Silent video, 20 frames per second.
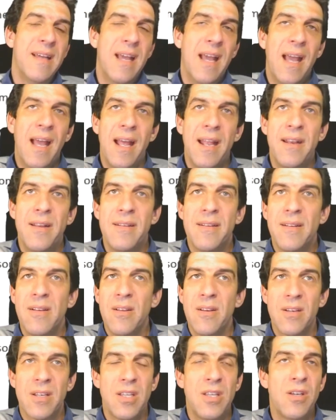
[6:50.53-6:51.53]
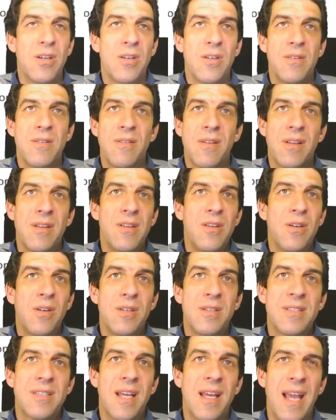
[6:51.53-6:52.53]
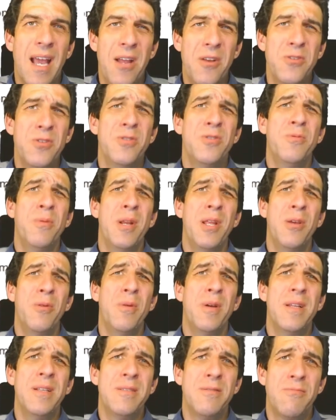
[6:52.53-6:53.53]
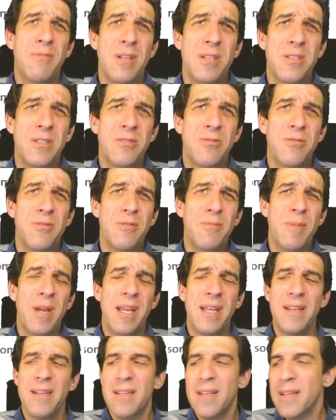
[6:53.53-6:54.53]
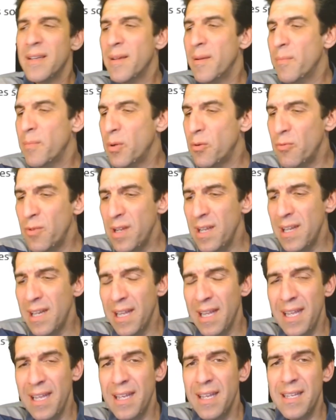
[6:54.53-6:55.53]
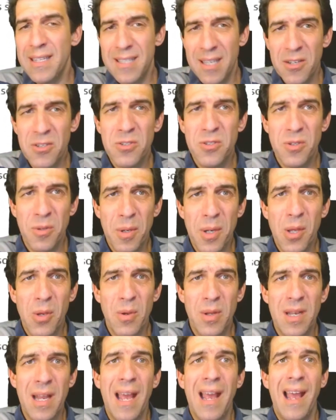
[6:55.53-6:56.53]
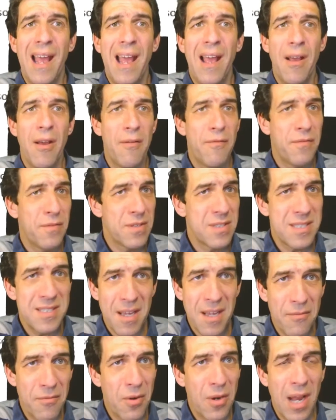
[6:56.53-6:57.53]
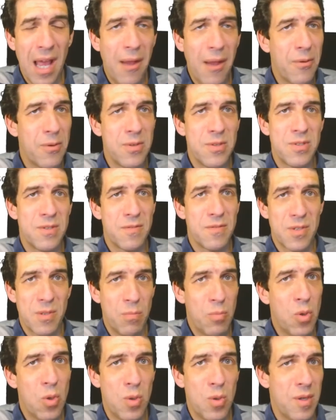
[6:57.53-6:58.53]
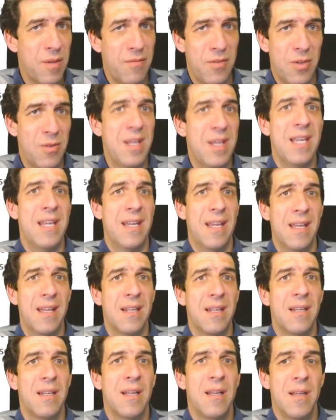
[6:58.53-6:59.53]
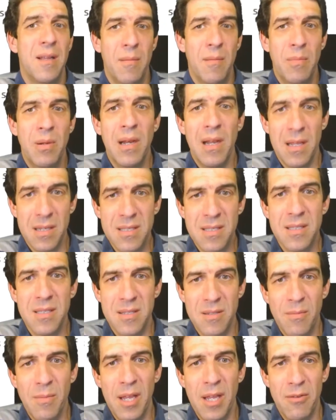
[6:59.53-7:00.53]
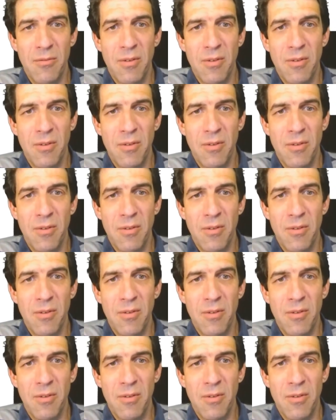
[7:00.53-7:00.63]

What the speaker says: And look, you can say 120 quid to register a domain, but really it's 120 quid for several hours of support if you need it, plus the domain